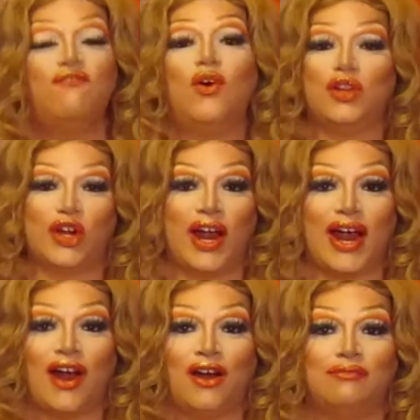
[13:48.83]
Fuller
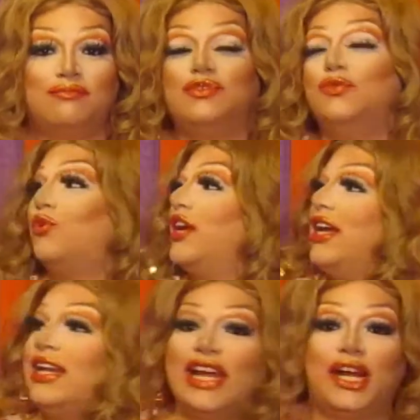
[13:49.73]
hair.
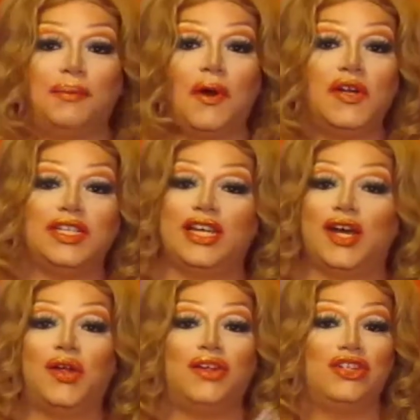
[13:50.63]
Rinky dink
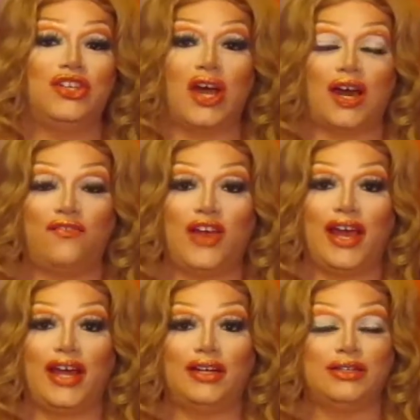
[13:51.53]
ponytail, not a
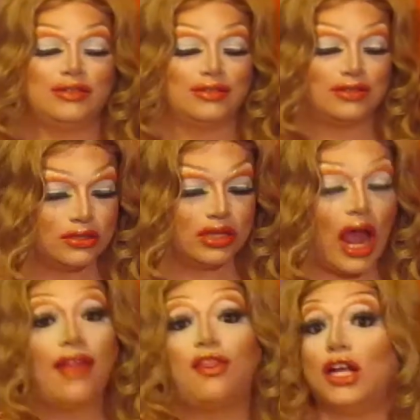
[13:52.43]
fan.
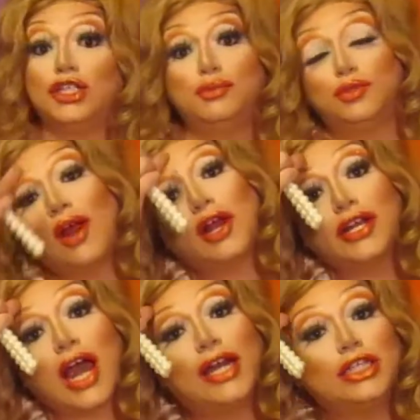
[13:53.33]
I thought she was wearing
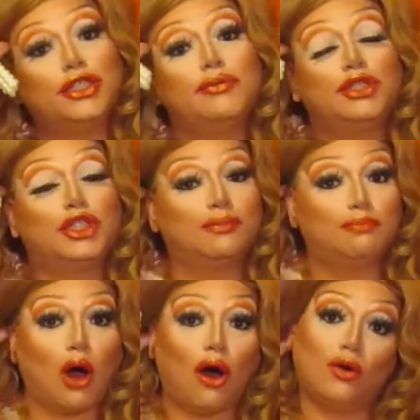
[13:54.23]
none and she was just
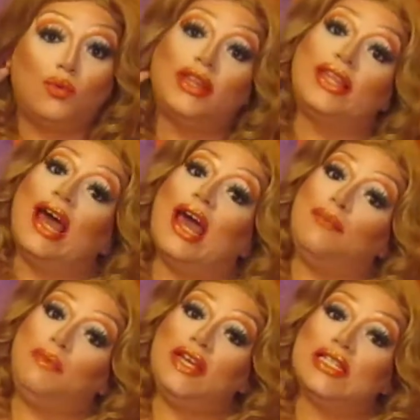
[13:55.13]
bald with the
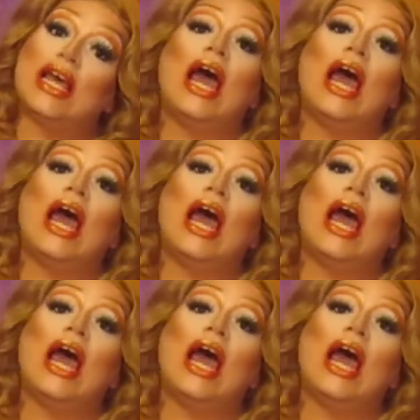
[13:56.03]
headpiece.